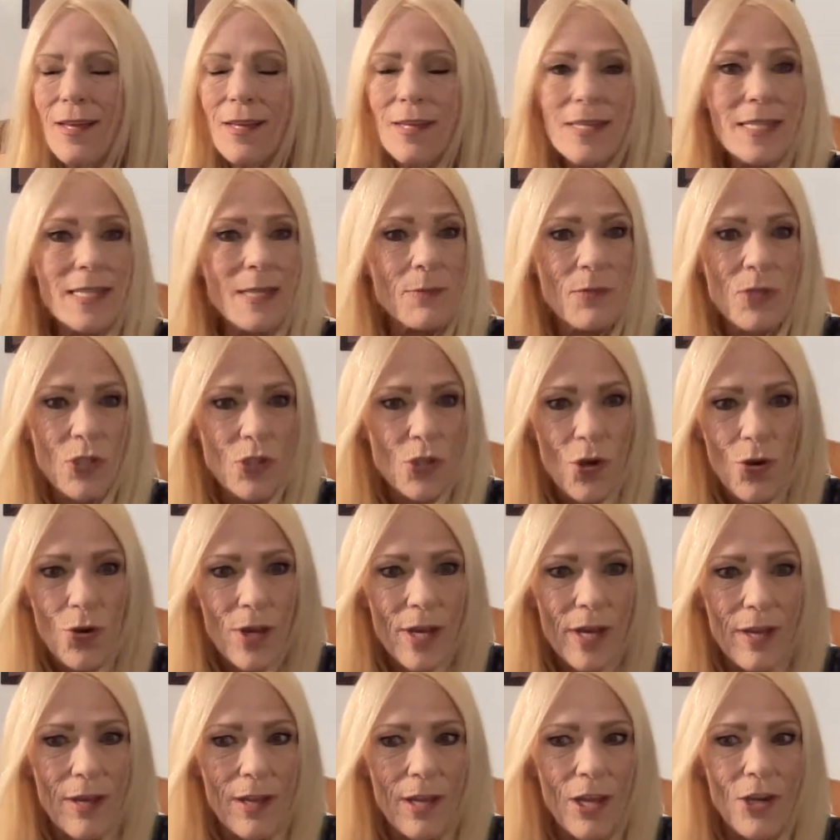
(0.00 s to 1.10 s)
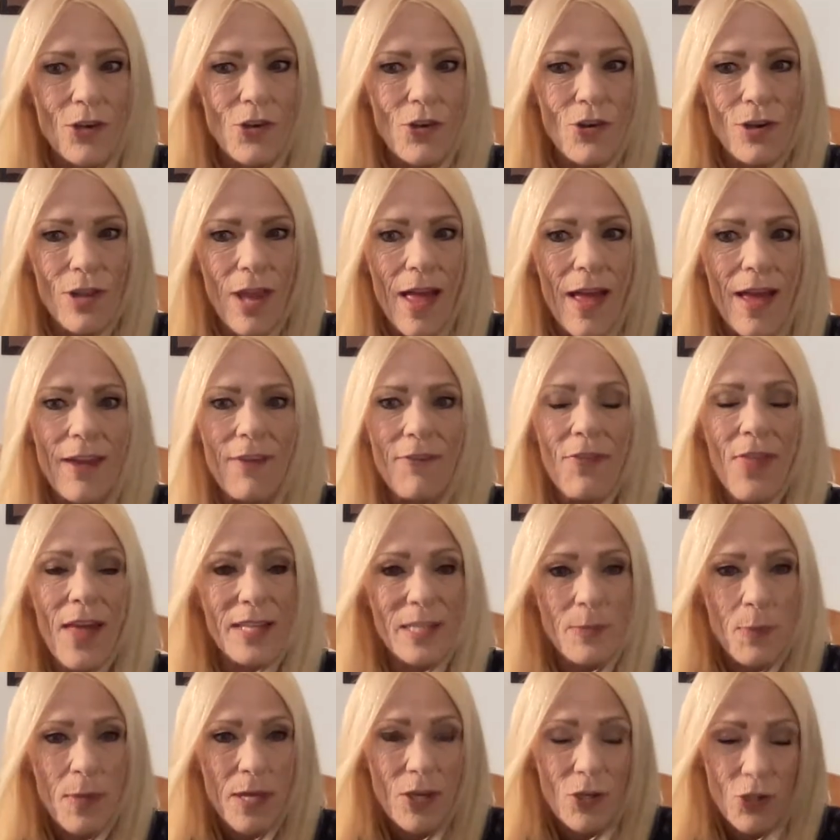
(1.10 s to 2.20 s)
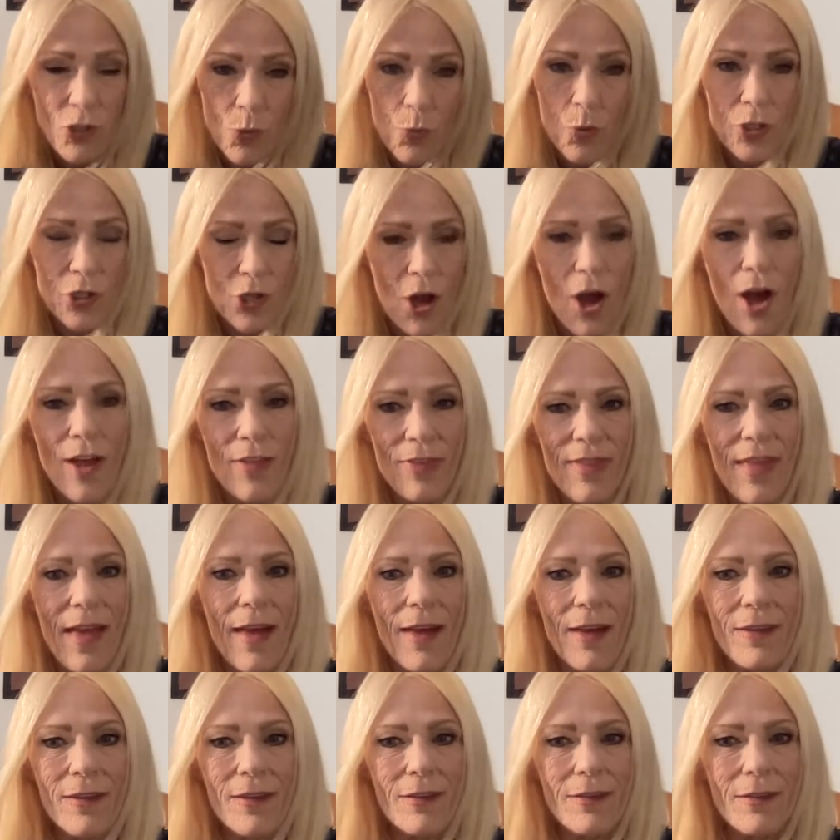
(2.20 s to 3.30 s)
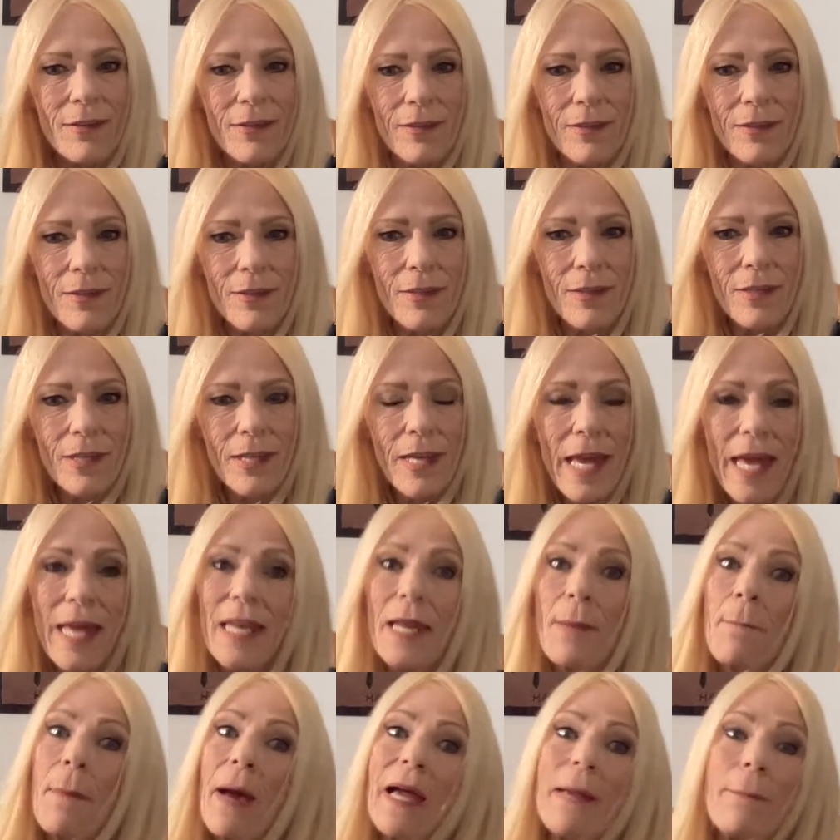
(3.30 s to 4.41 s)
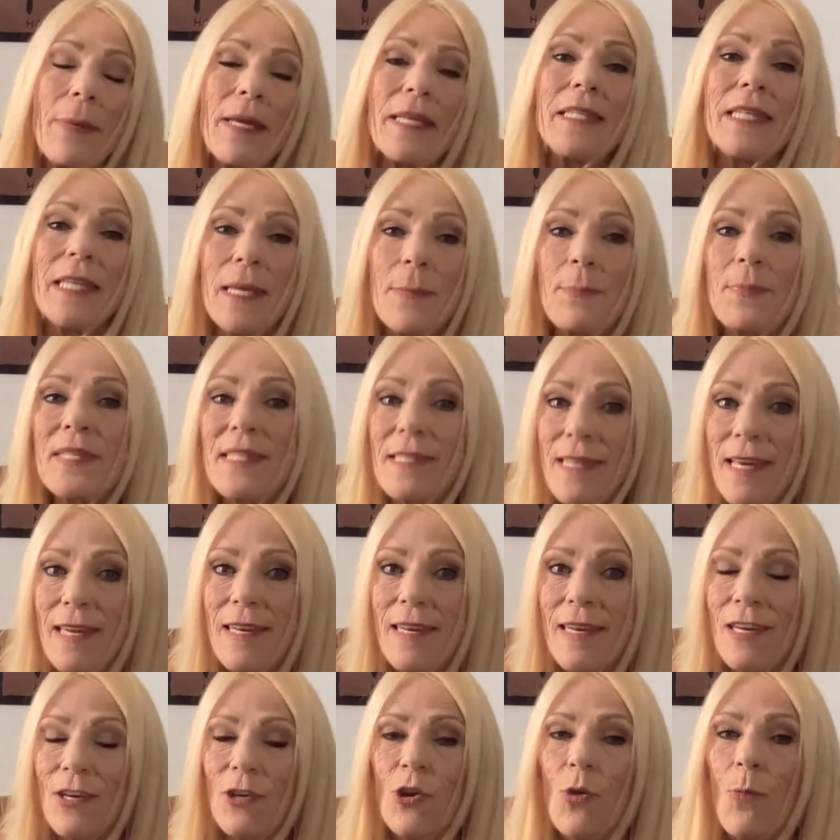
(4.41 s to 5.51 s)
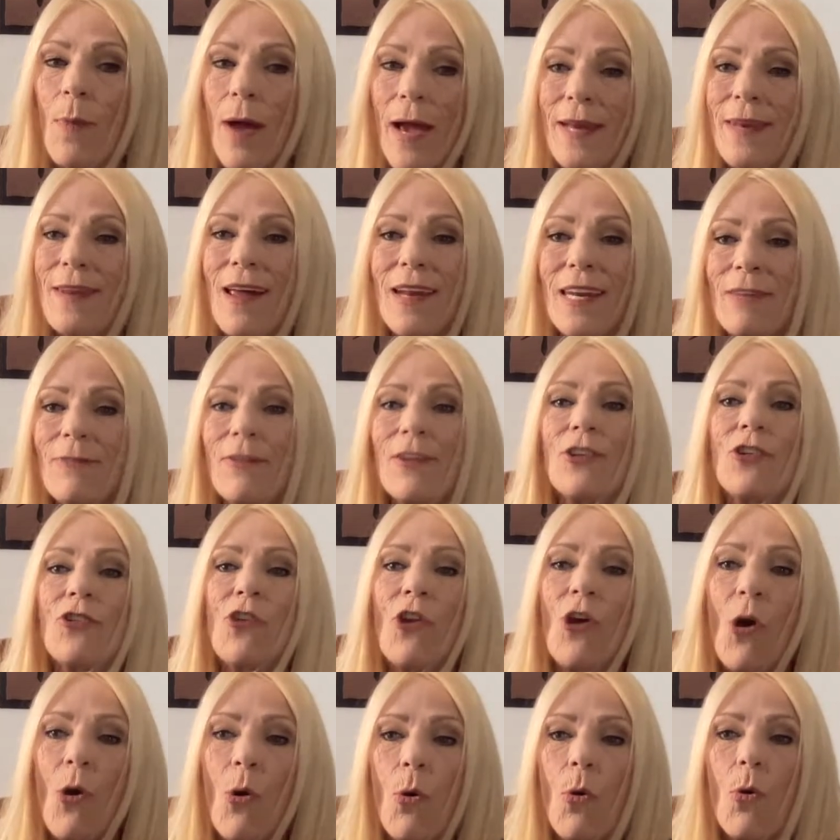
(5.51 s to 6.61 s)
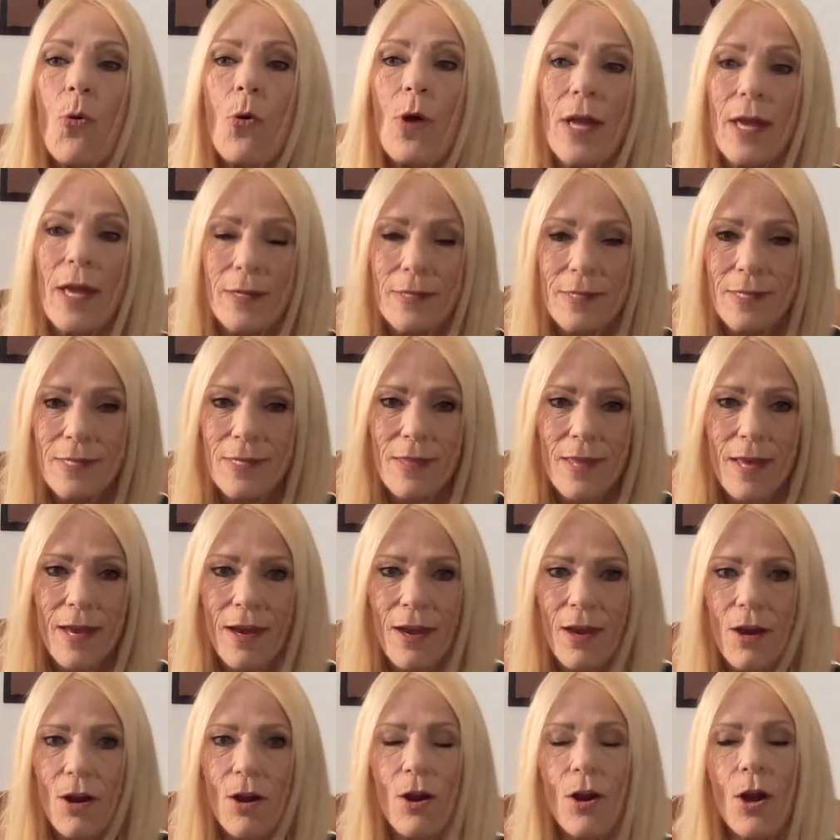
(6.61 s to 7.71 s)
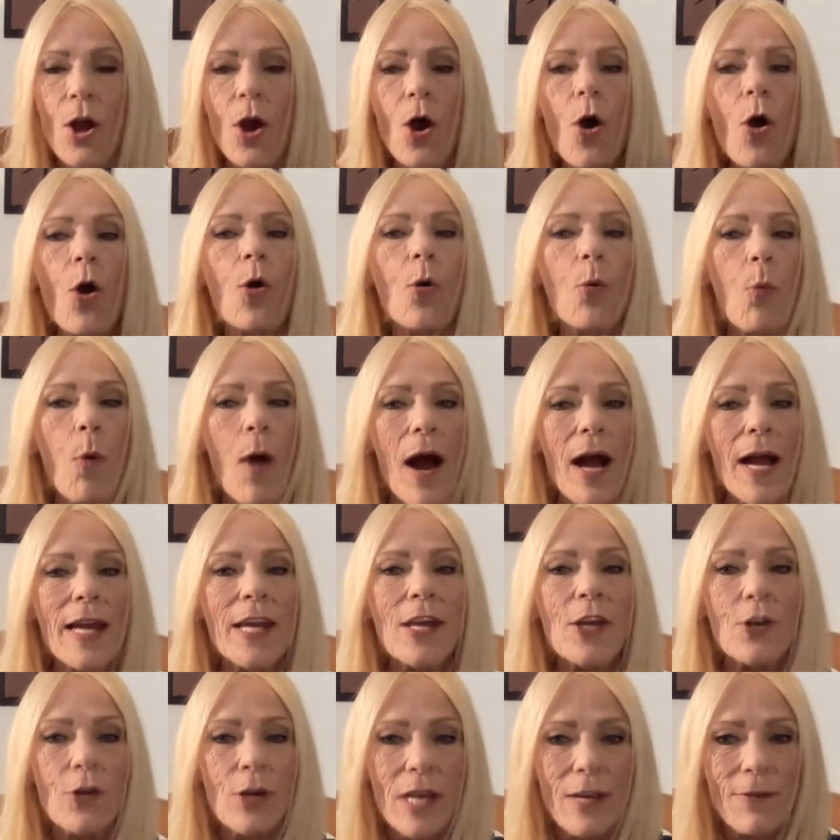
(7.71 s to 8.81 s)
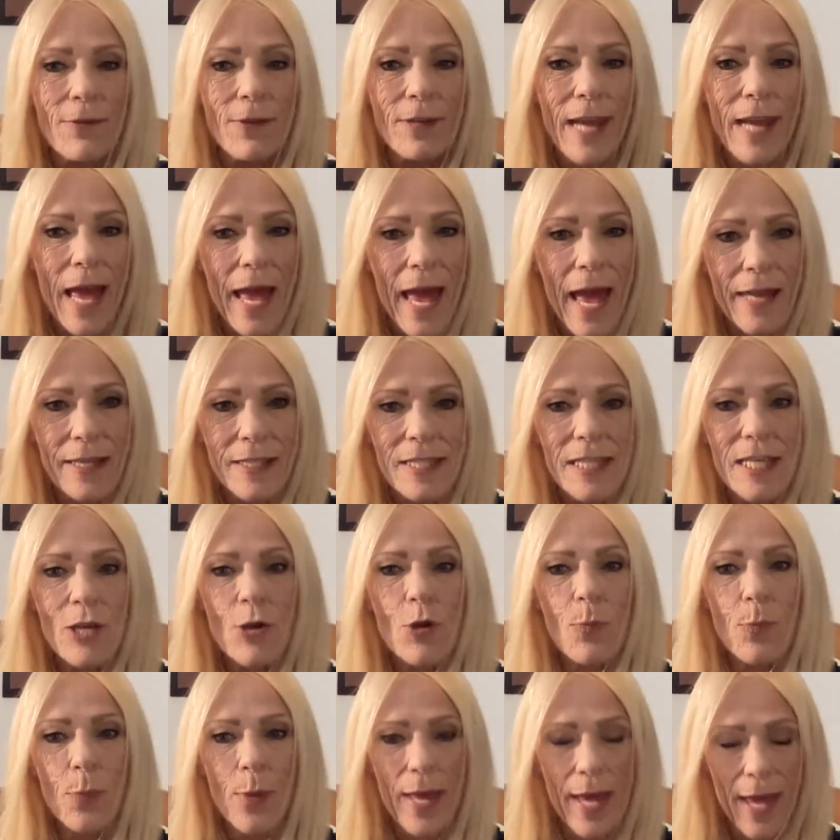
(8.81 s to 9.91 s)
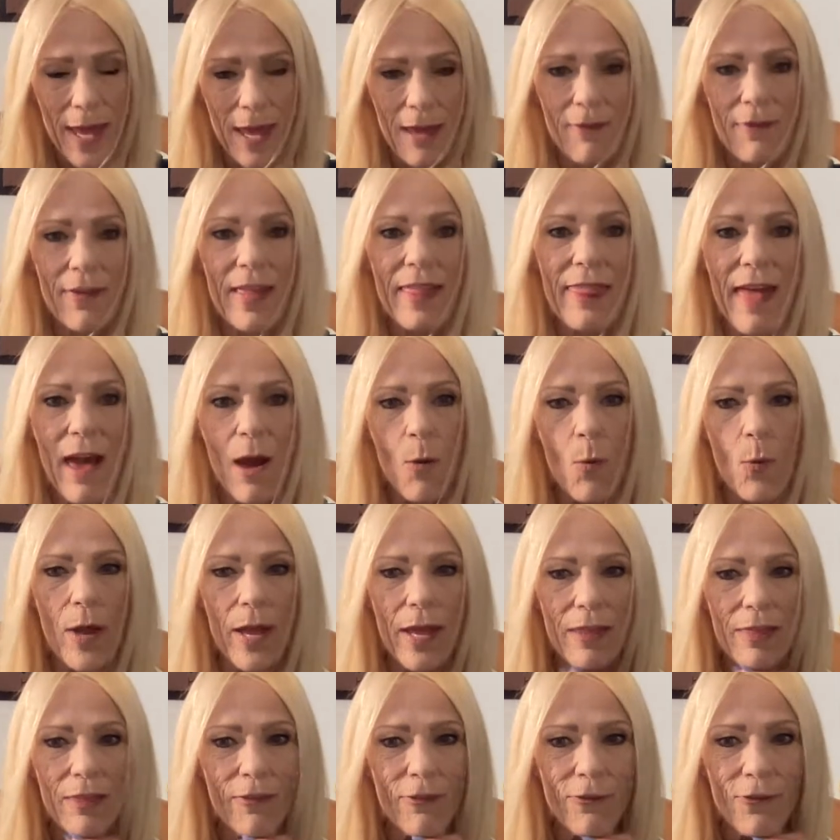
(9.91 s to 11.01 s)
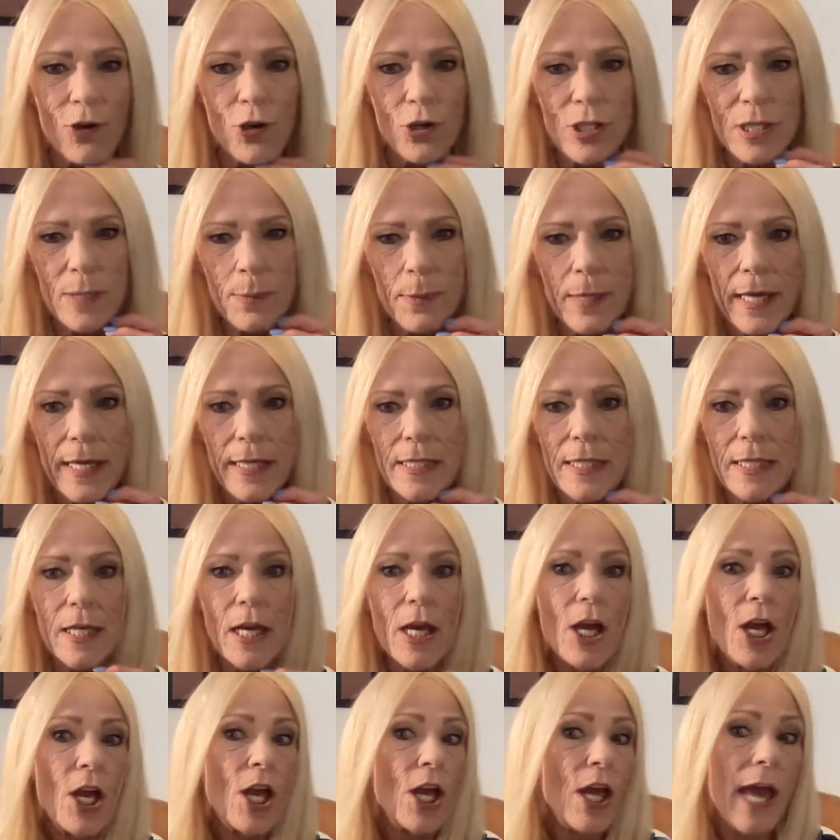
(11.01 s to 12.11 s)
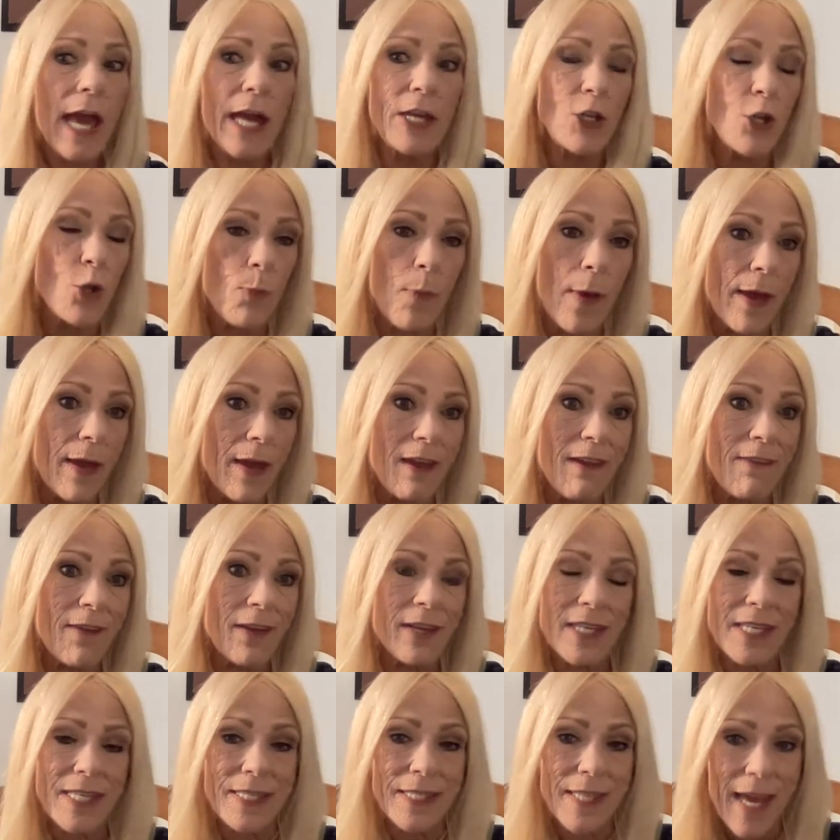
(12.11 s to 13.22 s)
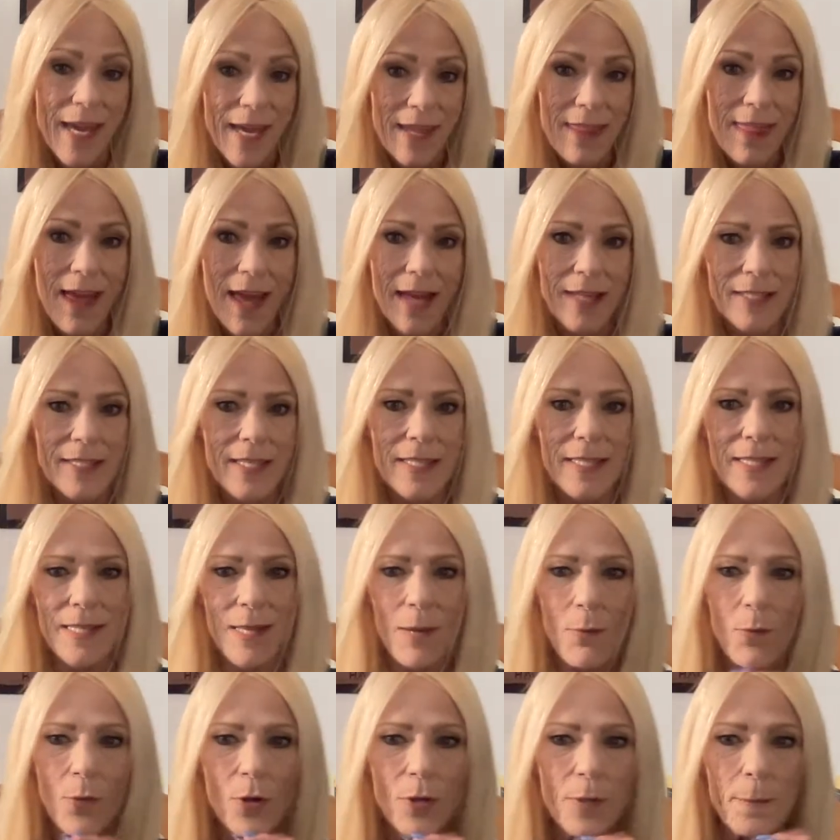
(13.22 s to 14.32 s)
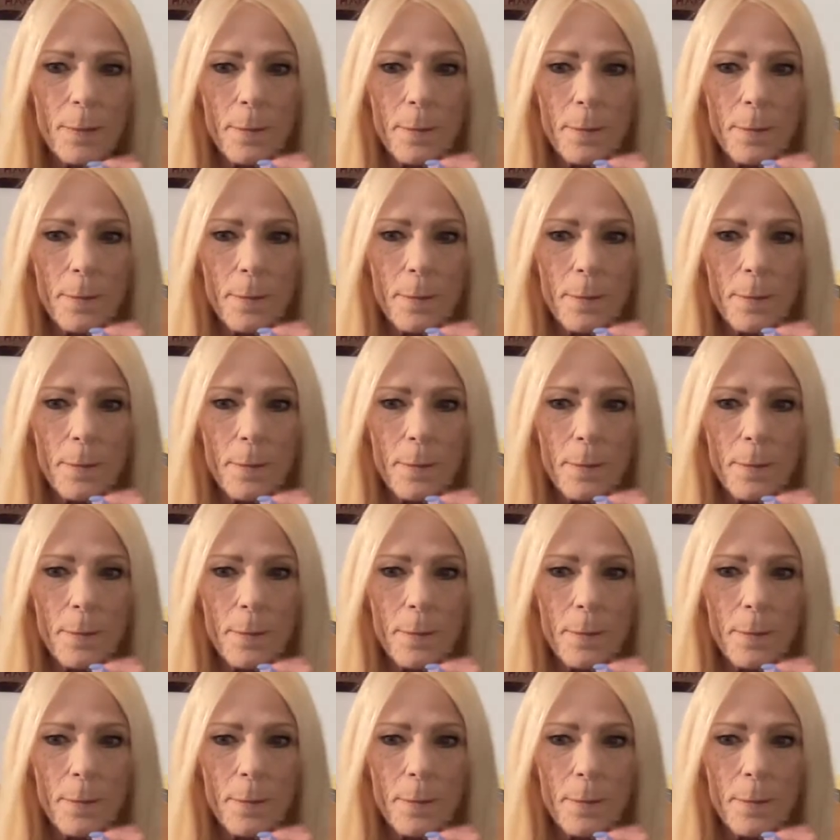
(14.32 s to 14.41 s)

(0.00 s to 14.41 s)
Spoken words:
some Surya in your life, that's because you were taught that. And it might be deep-seated and you might not even know it's there or why you're even acting or behaving that way in the first place. And you may even say that to someone.